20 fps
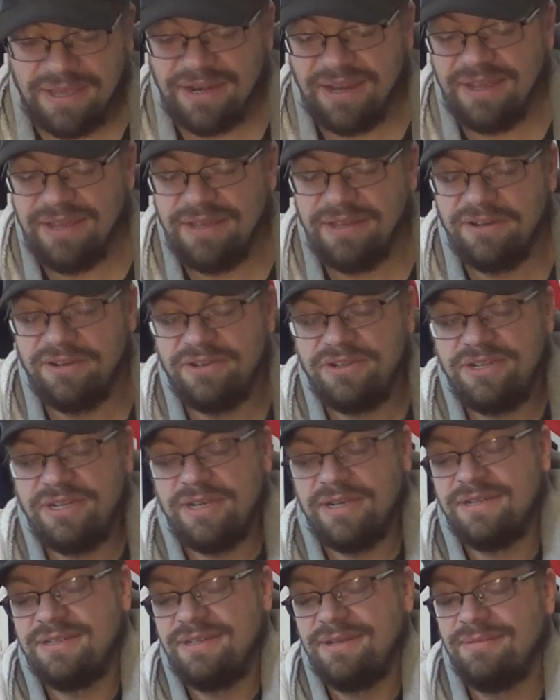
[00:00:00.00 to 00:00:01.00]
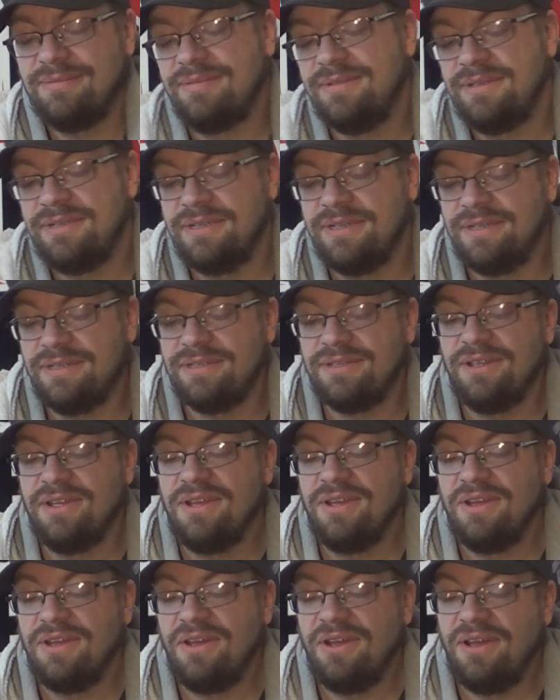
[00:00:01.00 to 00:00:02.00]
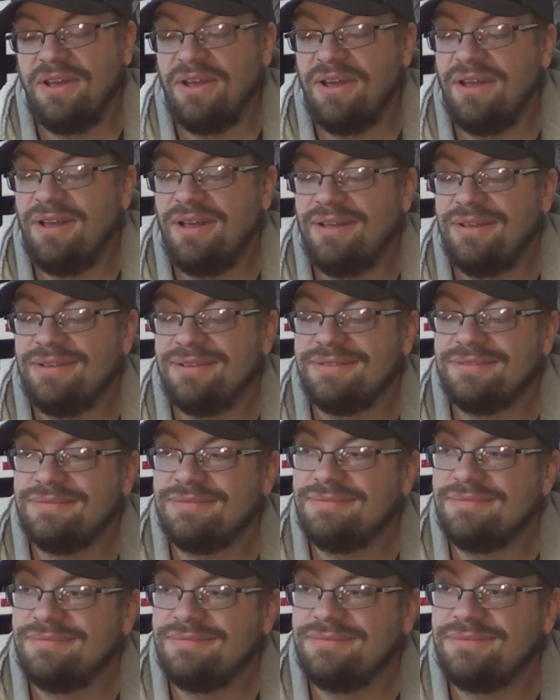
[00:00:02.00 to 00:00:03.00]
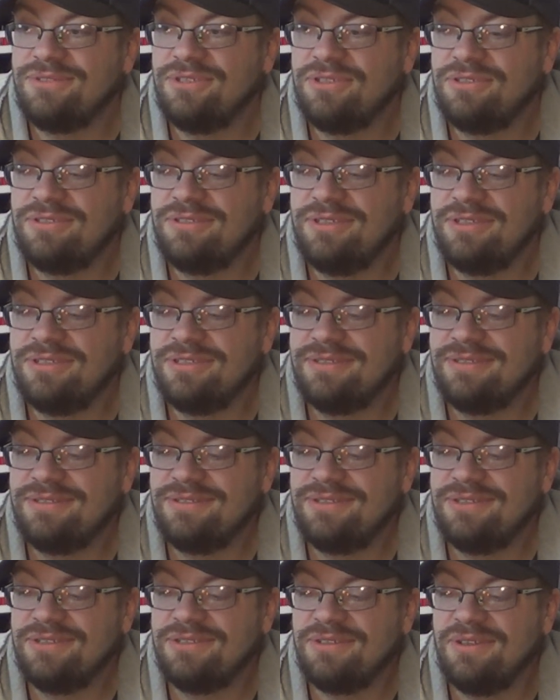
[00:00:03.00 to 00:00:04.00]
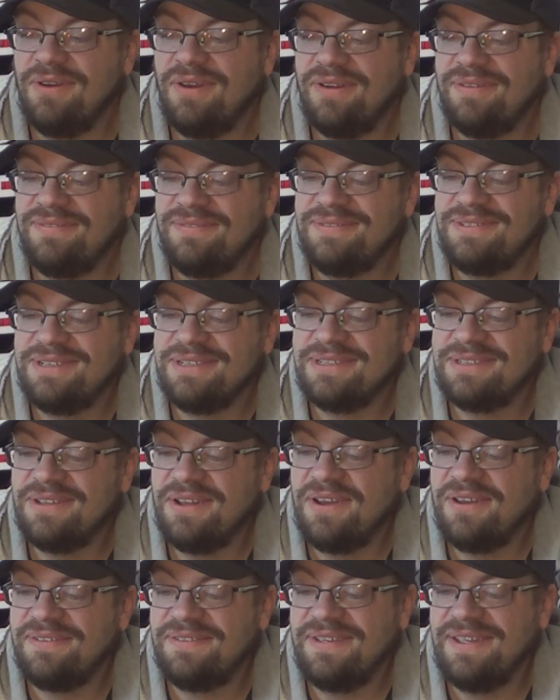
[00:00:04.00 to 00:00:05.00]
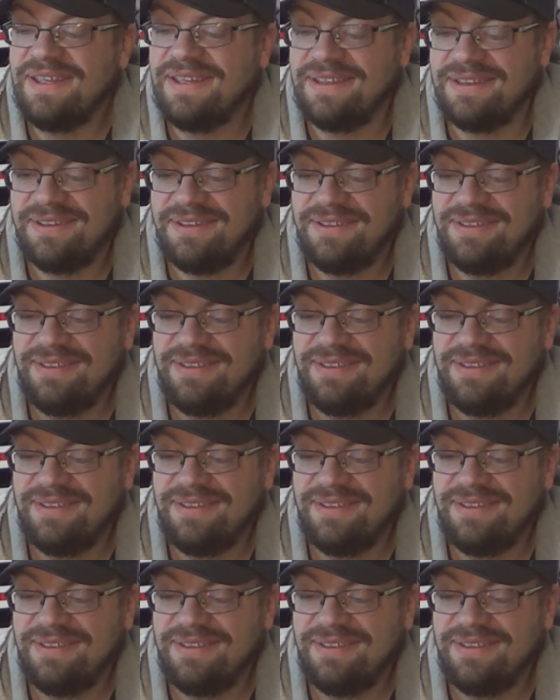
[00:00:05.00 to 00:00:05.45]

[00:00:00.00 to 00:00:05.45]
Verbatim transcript: Can I interject something? No, you fucking can't. Just, no, what? Off, just offhand.